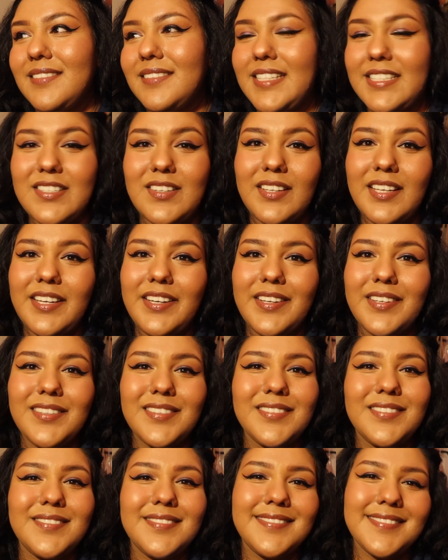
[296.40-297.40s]
That's all I do.
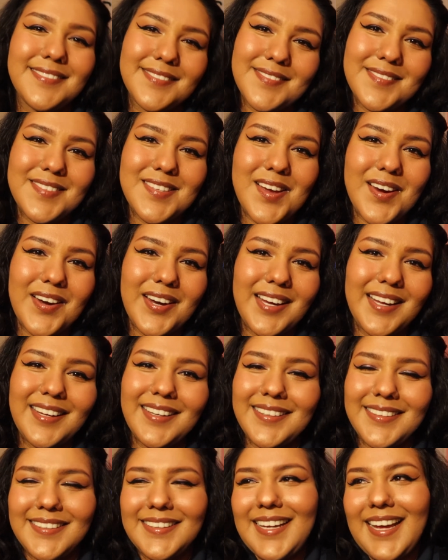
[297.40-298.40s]
I'm sorry.
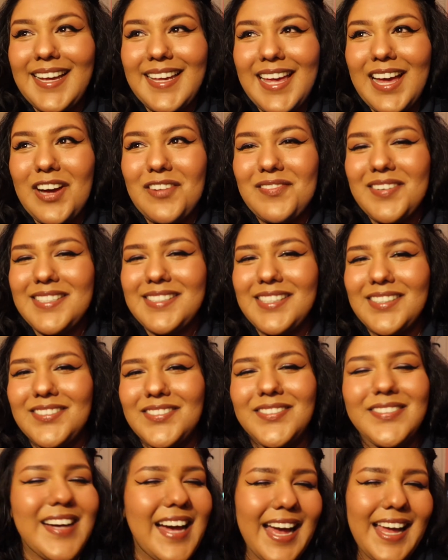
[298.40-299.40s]
I can't help myself.
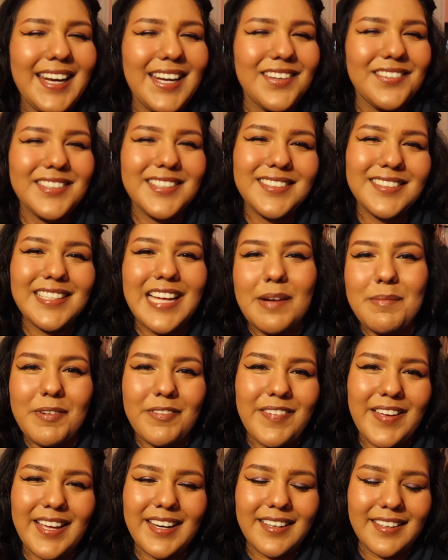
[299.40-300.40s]
I love it. I'm a
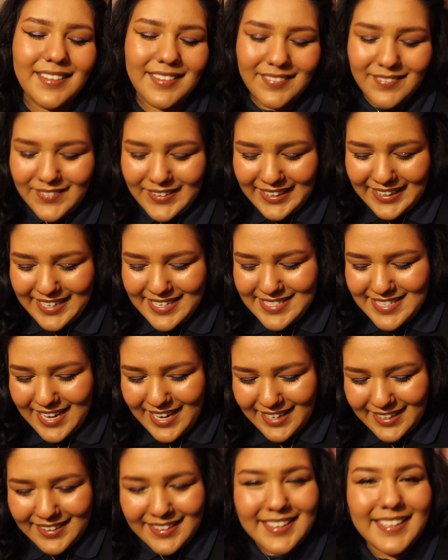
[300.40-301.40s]
fan. What can I say?
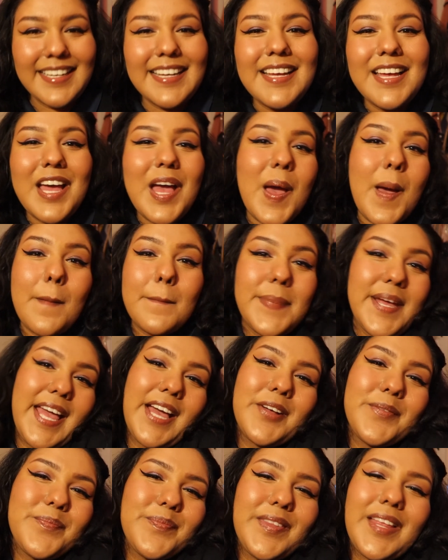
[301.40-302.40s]
But
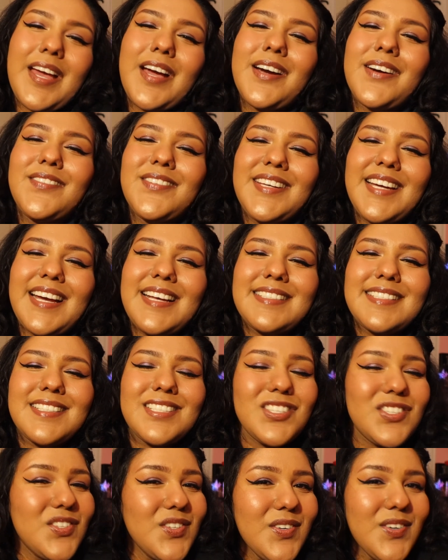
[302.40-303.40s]
yeah, I hope you guys
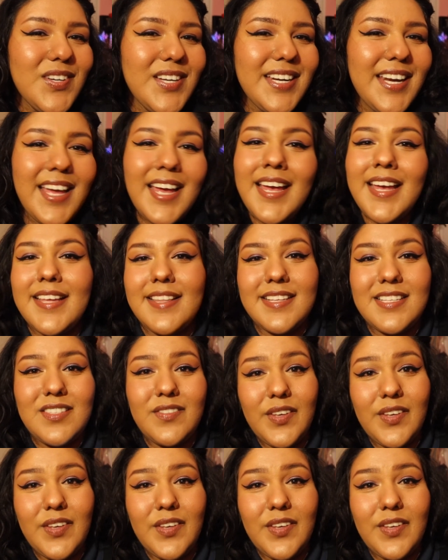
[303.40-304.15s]
enjoyed this